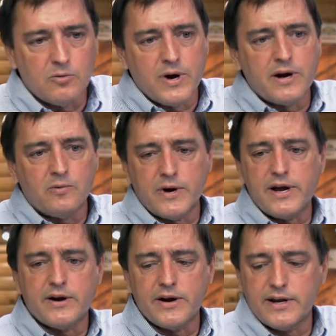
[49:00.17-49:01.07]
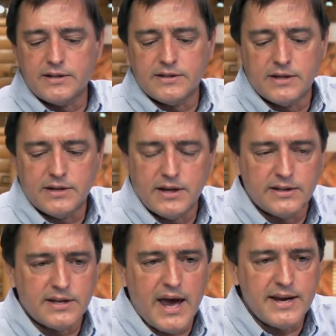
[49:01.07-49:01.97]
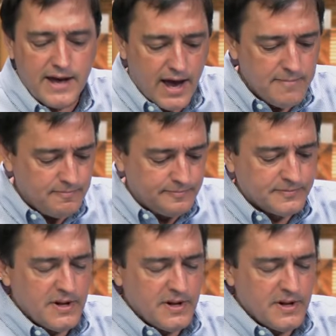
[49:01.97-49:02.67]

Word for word: We're, we're here in the, in the daytime.